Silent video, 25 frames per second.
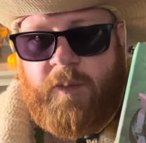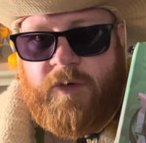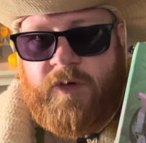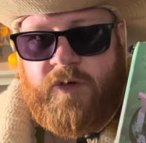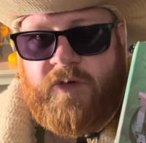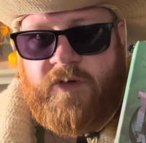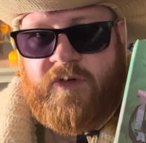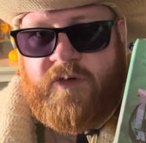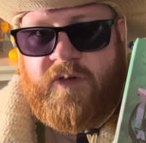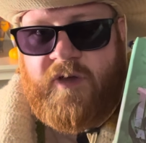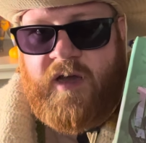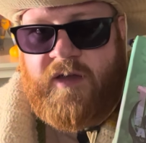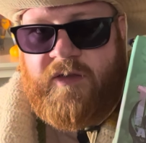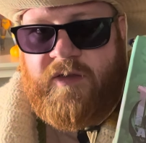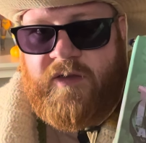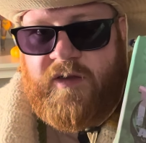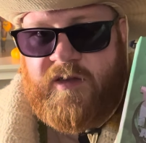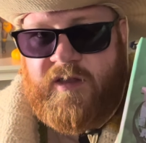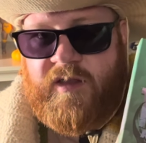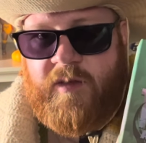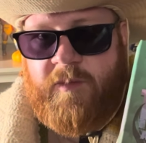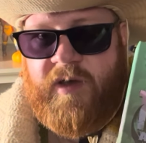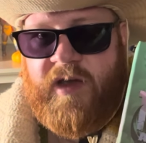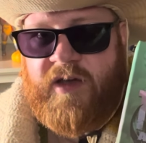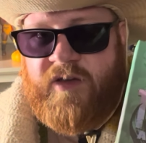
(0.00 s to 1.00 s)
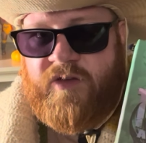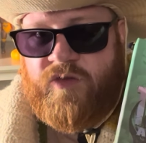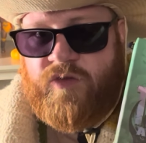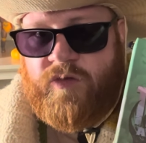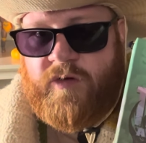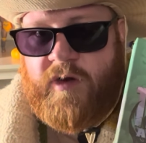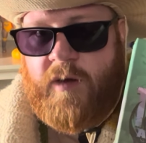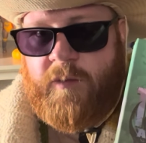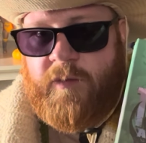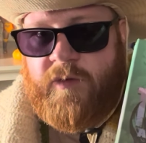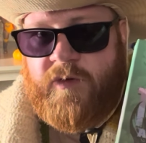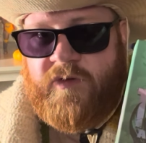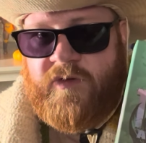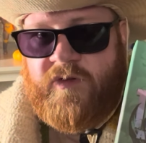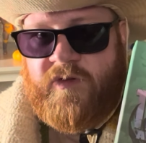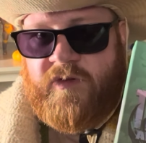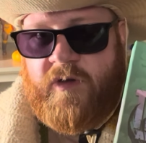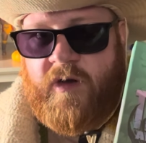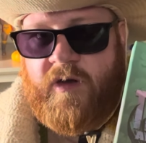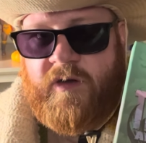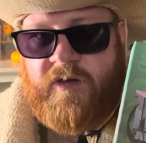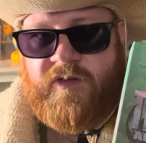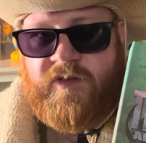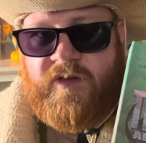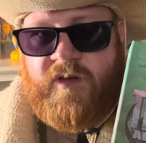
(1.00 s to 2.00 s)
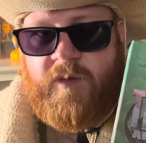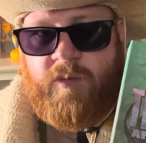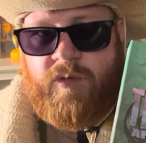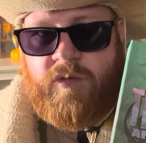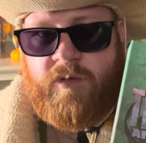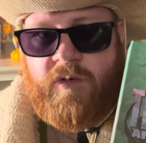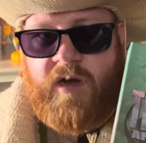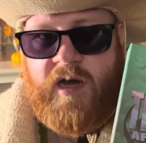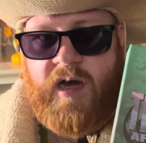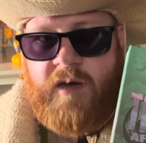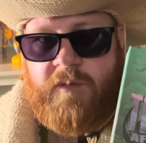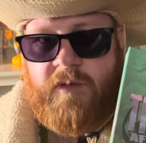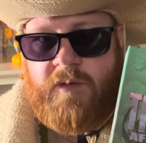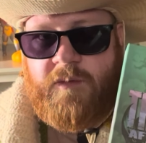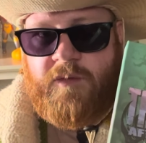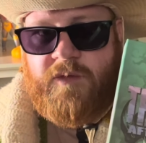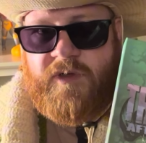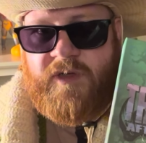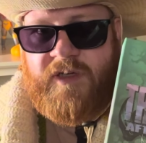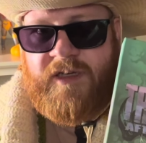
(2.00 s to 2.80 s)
I think the best Tremors is honestly probably